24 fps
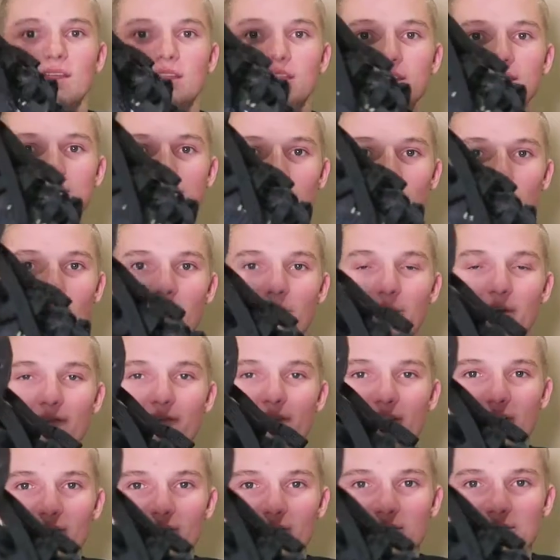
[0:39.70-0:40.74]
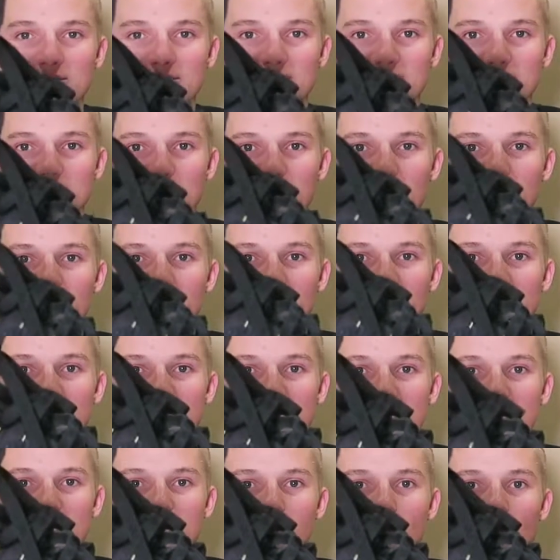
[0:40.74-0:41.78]
these are one of my favorites just because
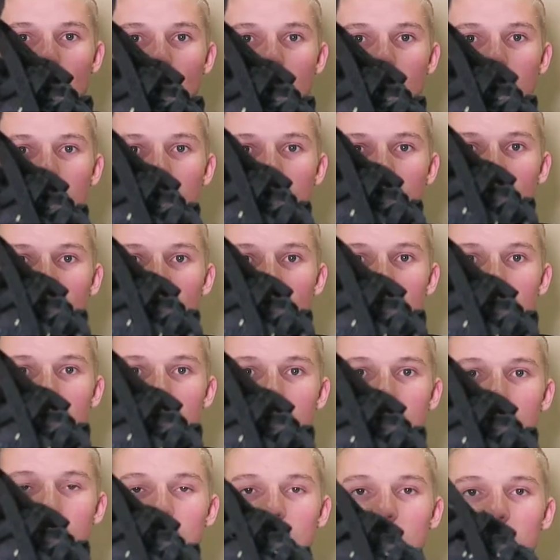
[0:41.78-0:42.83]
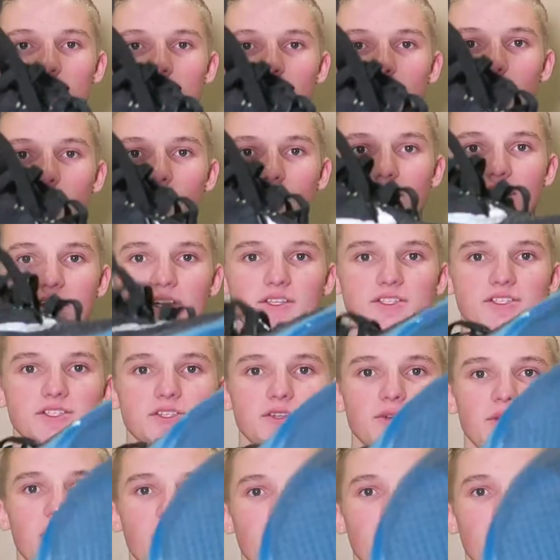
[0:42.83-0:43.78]
it's an overall pretty good shoe.